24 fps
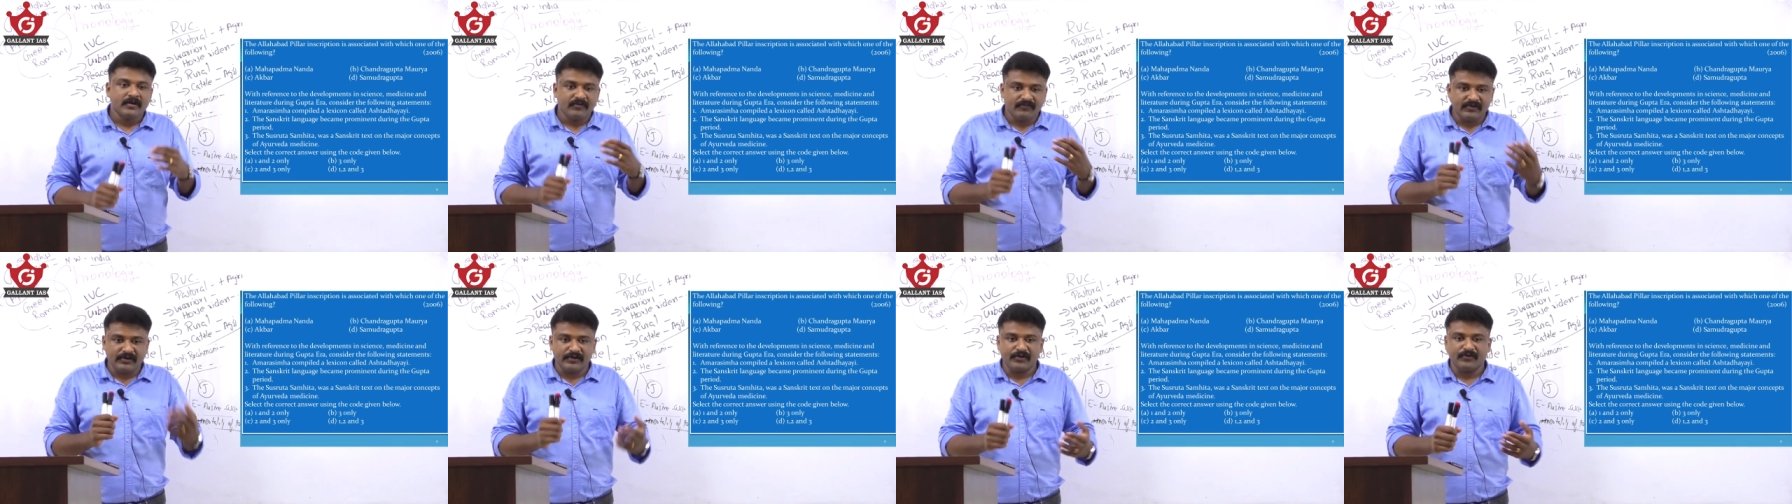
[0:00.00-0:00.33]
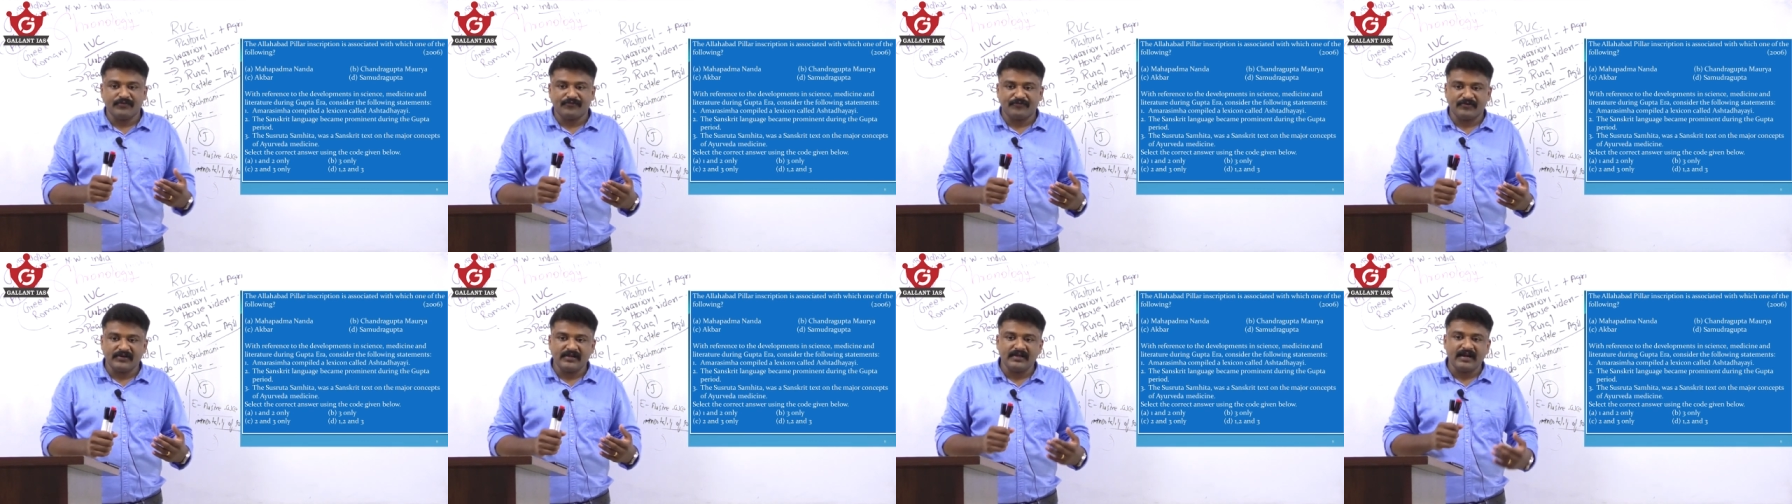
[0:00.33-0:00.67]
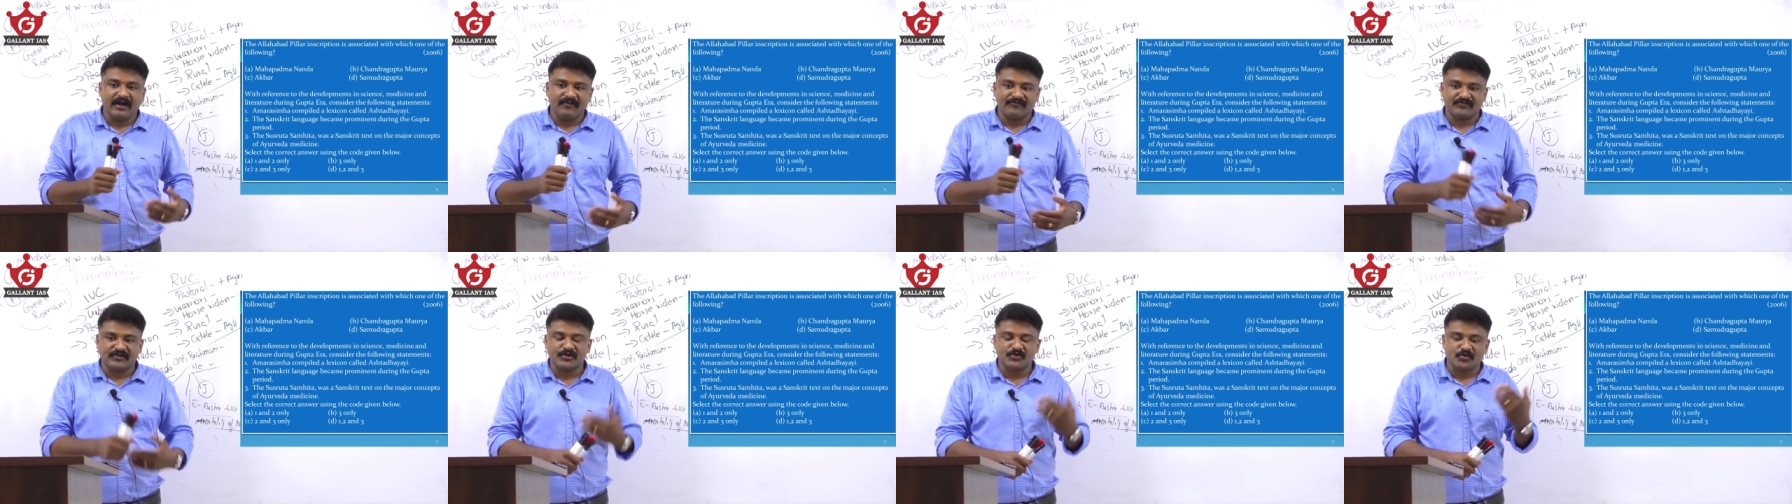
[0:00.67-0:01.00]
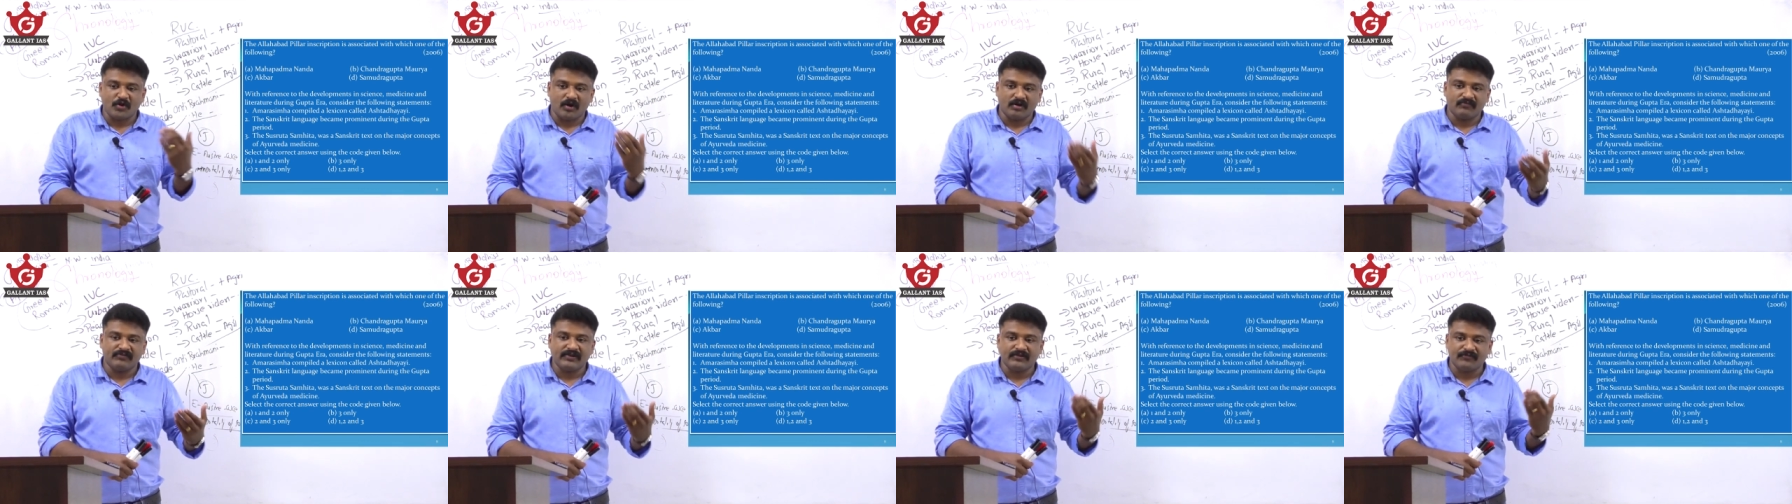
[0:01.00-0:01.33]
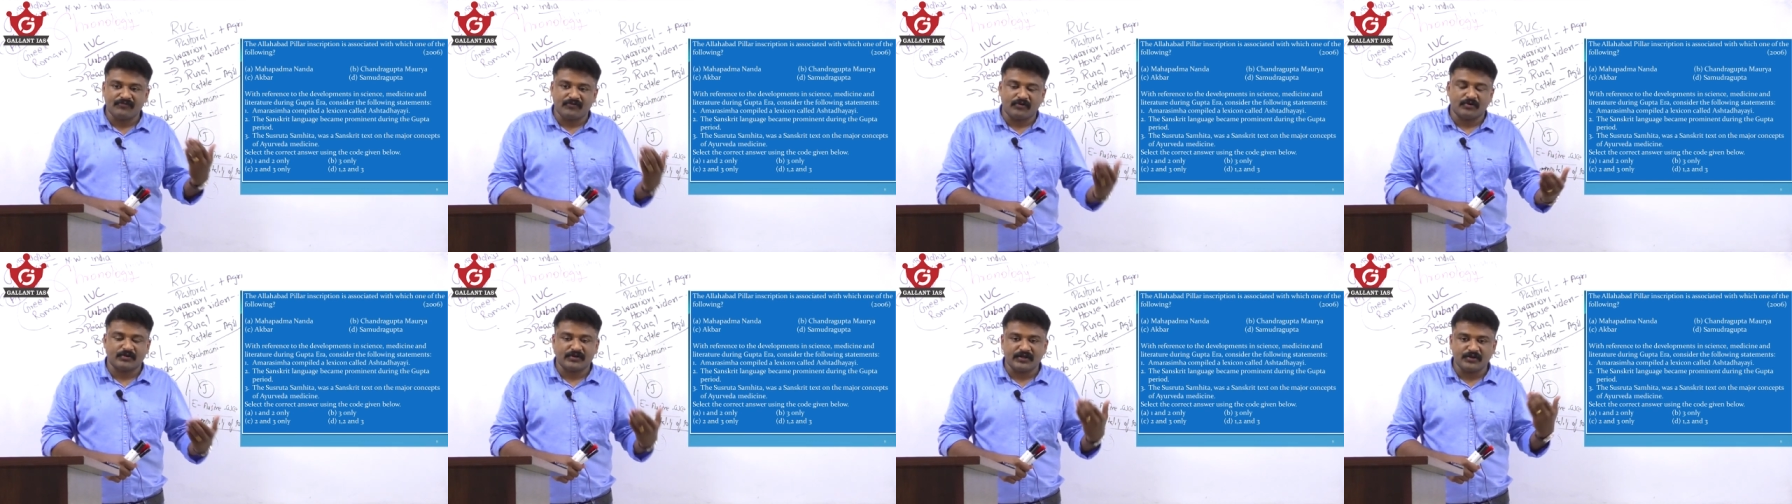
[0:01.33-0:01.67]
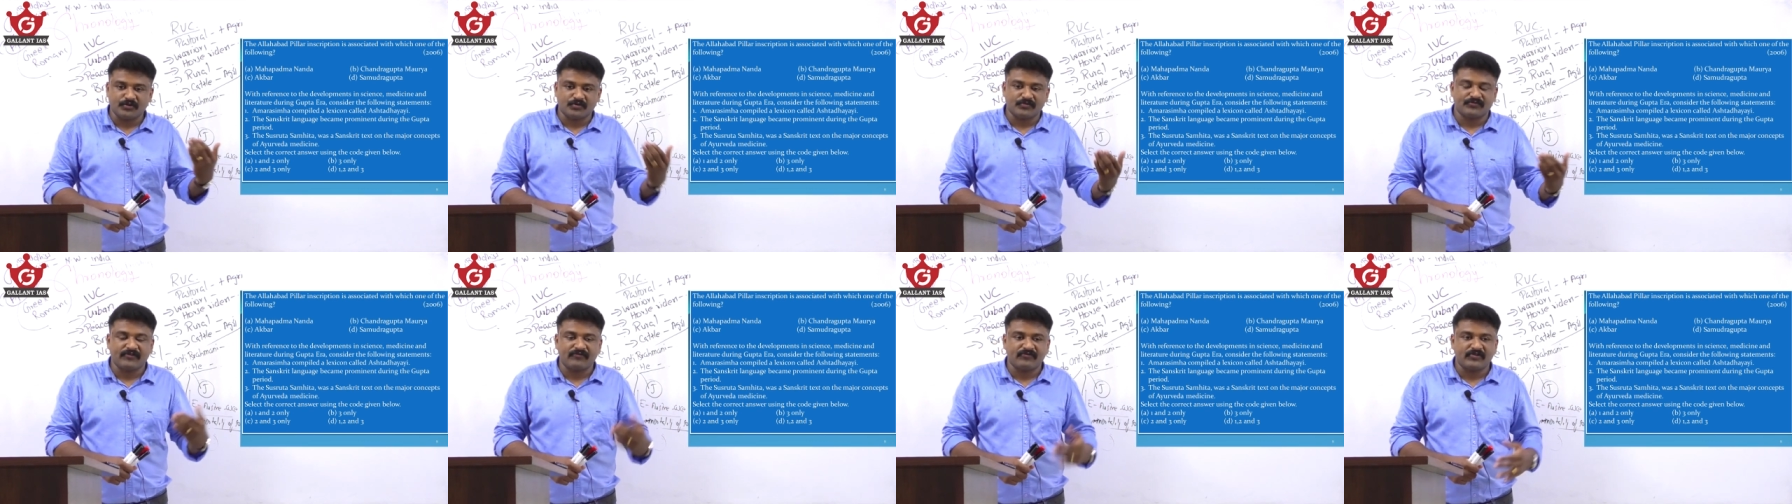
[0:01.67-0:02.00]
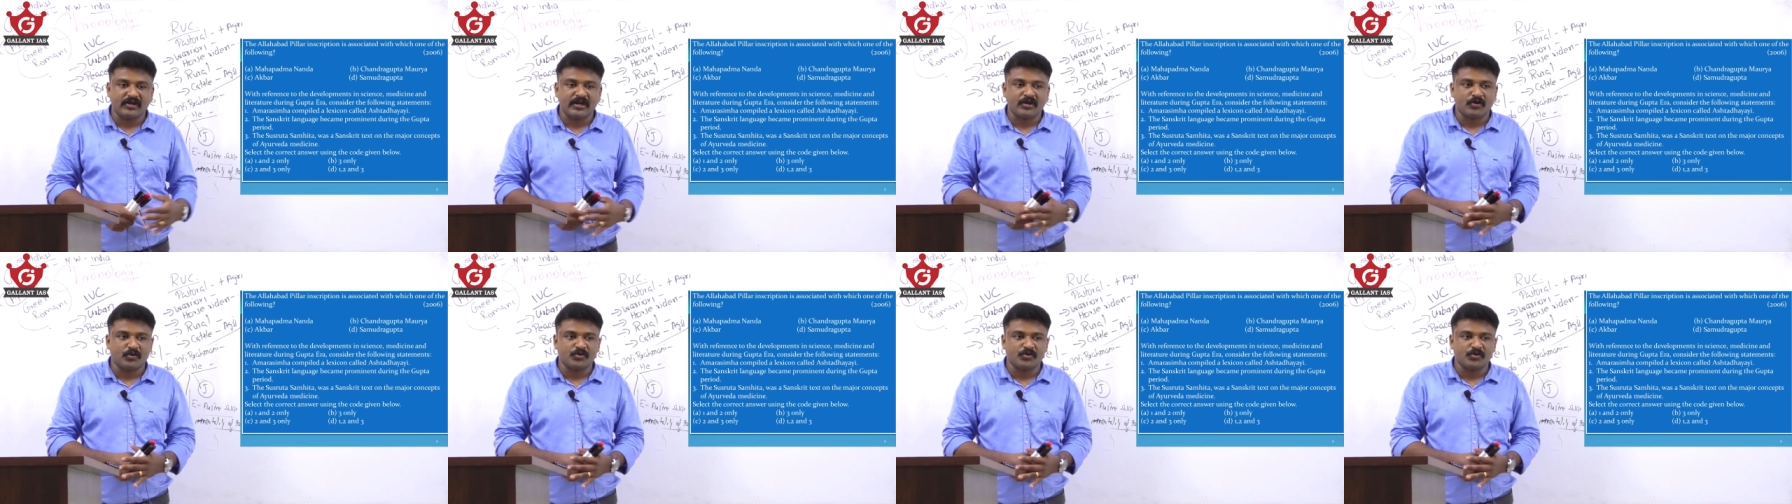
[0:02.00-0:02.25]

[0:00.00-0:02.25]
where you feel after solving 40 to 50